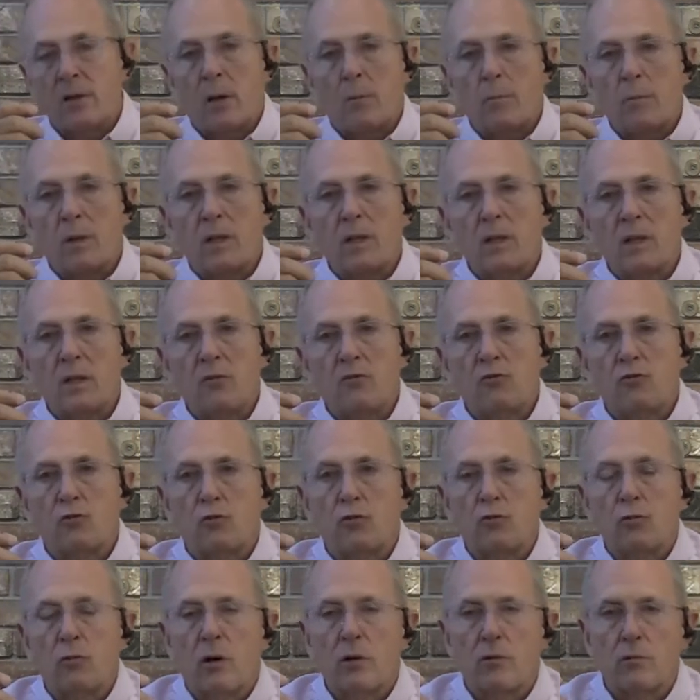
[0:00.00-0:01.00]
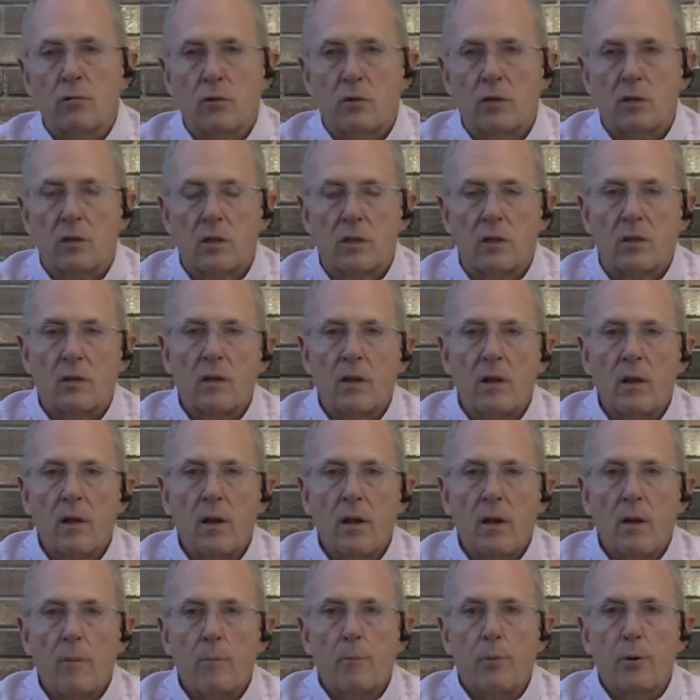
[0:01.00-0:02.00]
I'm at least 200%
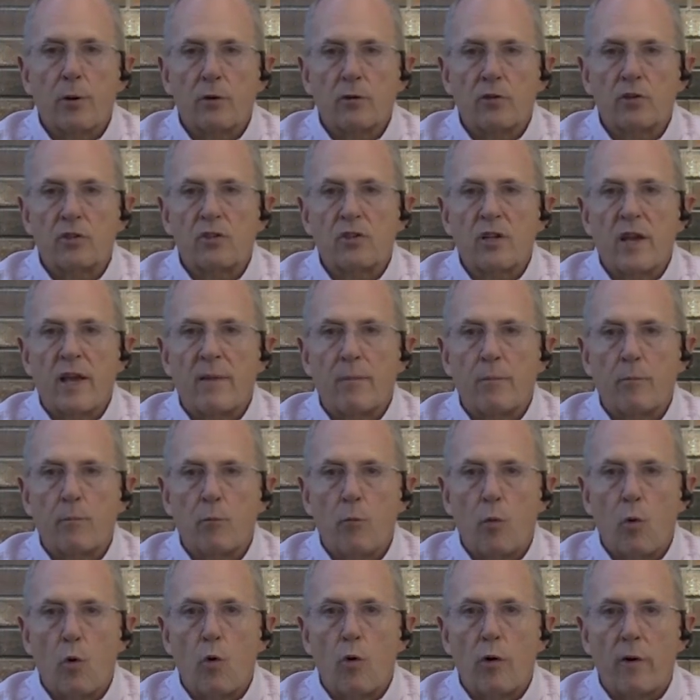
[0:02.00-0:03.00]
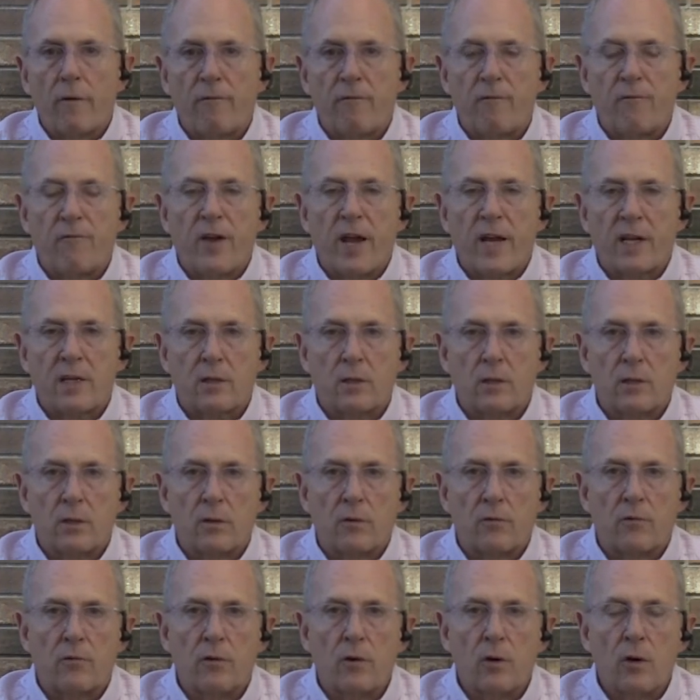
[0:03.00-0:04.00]
more
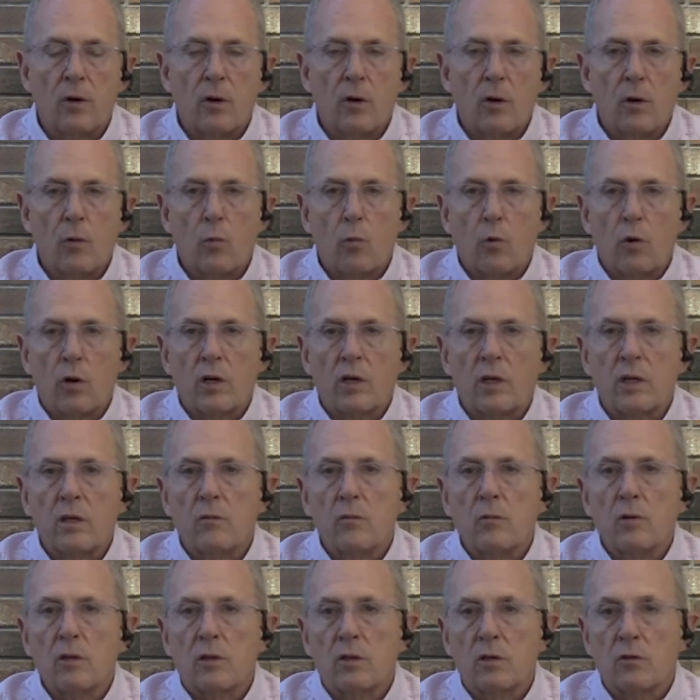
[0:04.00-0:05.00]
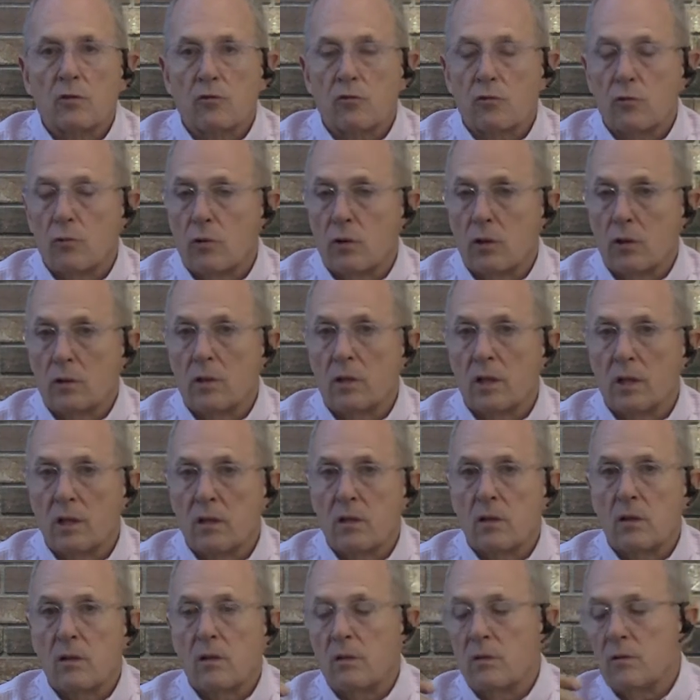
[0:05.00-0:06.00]
effective working with the sword
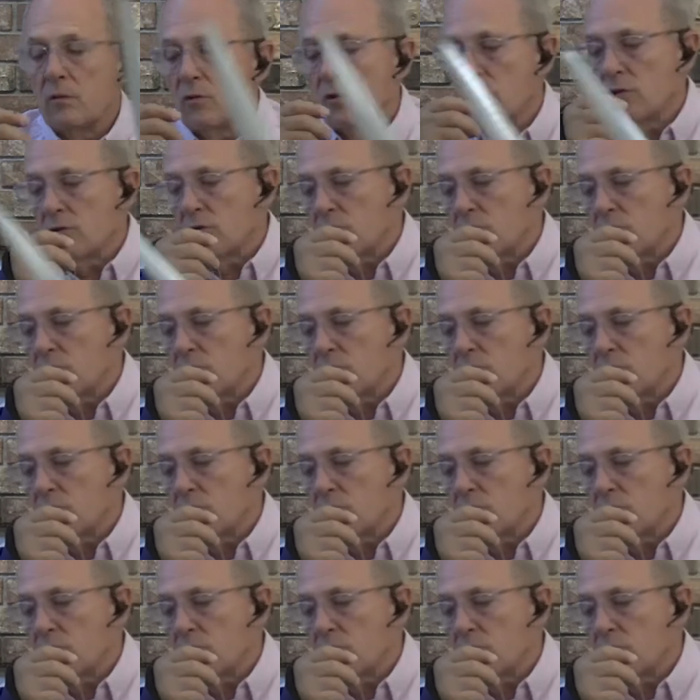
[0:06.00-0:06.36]
than just